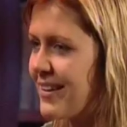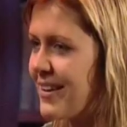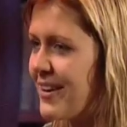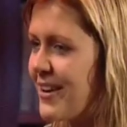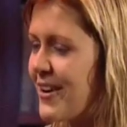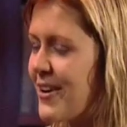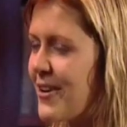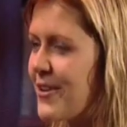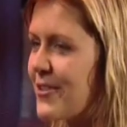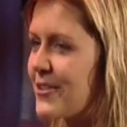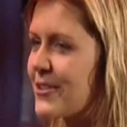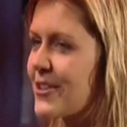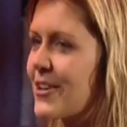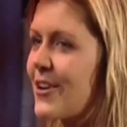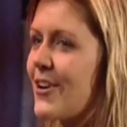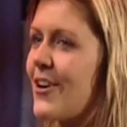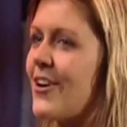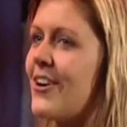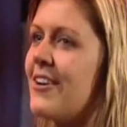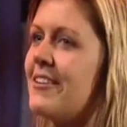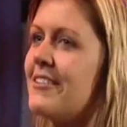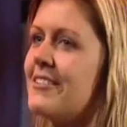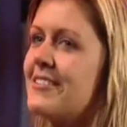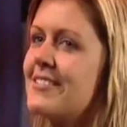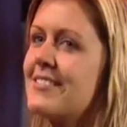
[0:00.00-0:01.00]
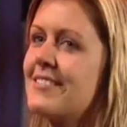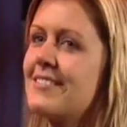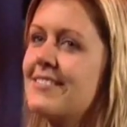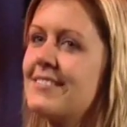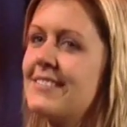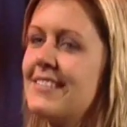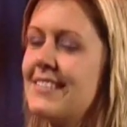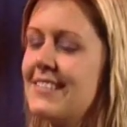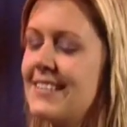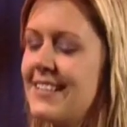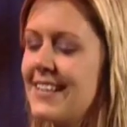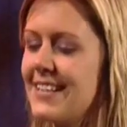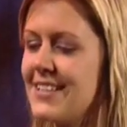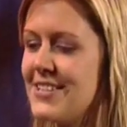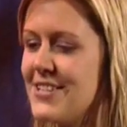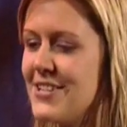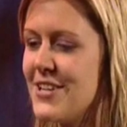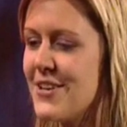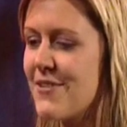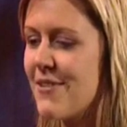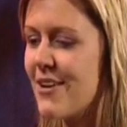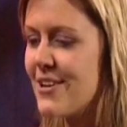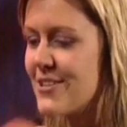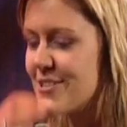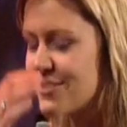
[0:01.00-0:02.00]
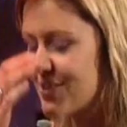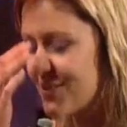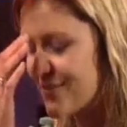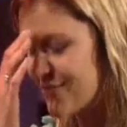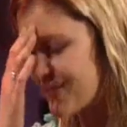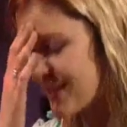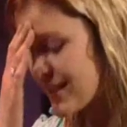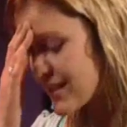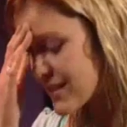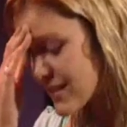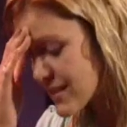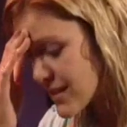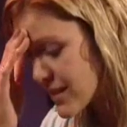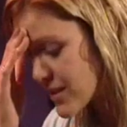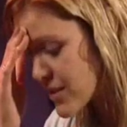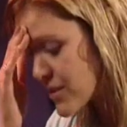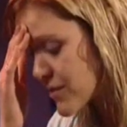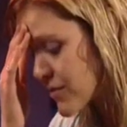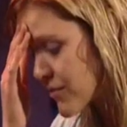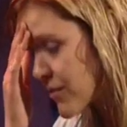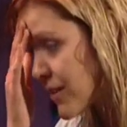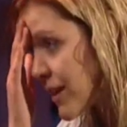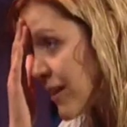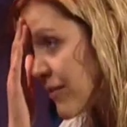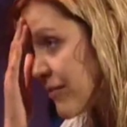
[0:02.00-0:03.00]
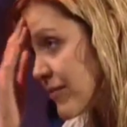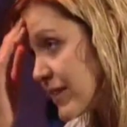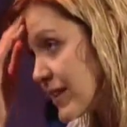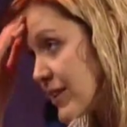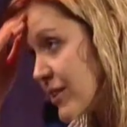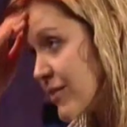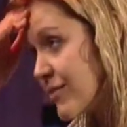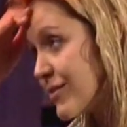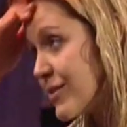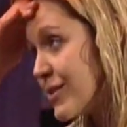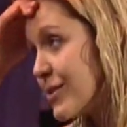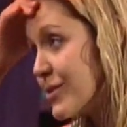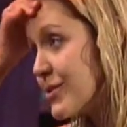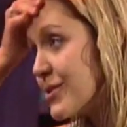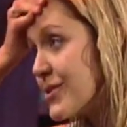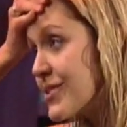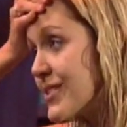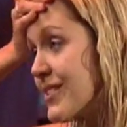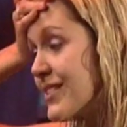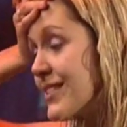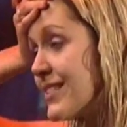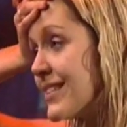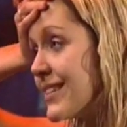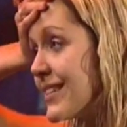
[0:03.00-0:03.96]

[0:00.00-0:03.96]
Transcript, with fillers: Oh, God. I knew I should have read such fluffy novels.